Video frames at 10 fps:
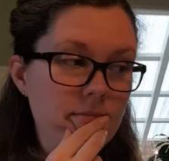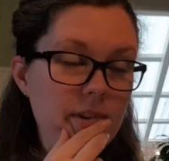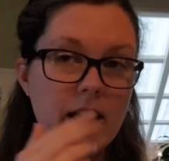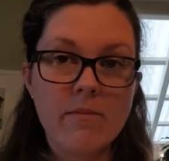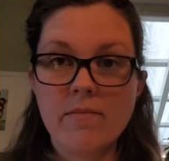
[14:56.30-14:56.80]

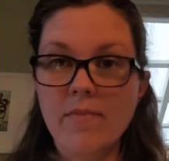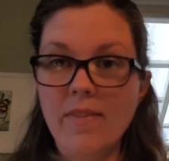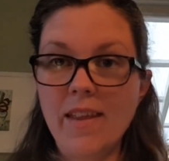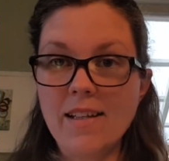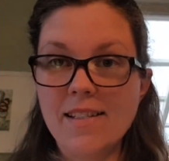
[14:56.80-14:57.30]
yeah,
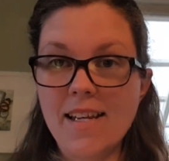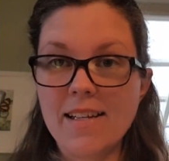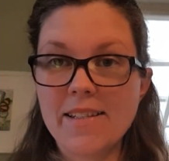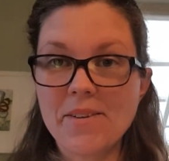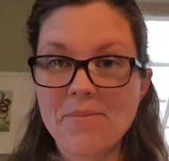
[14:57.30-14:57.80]
that's that's
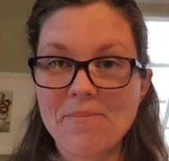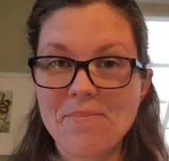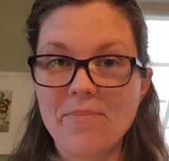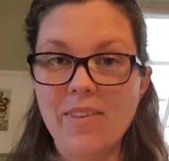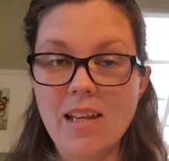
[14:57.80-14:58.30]
it.
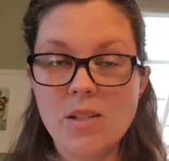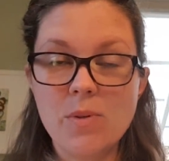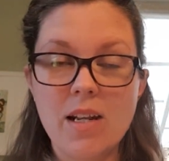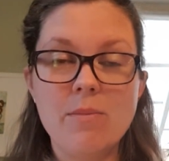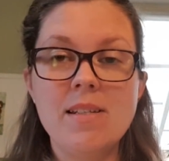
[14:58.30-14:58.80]
That's
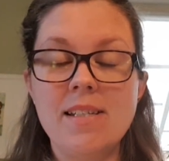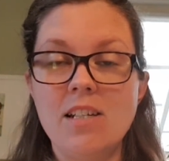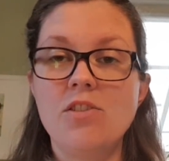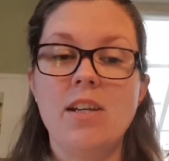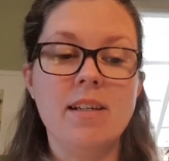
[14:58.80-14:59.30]
what I've been
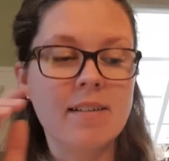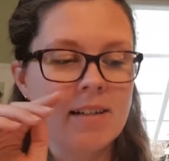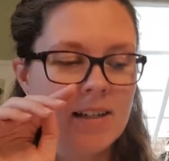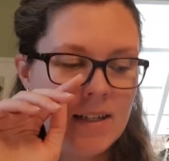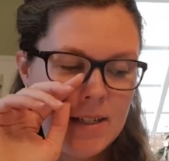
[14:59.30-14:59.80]
stitching.
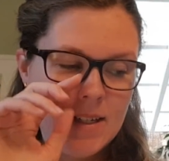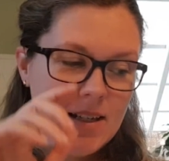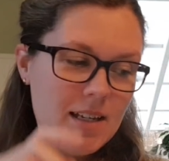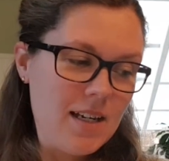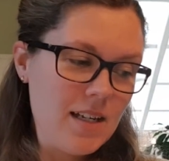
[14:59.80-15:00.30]

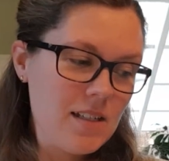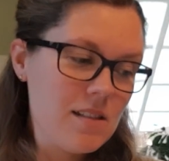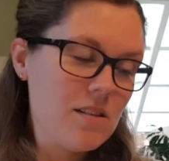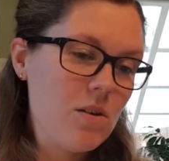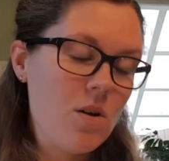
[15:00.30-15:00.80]

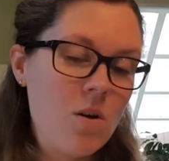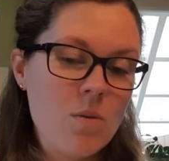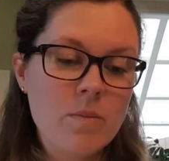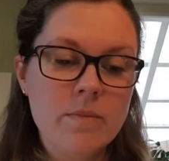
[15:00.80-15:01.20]
So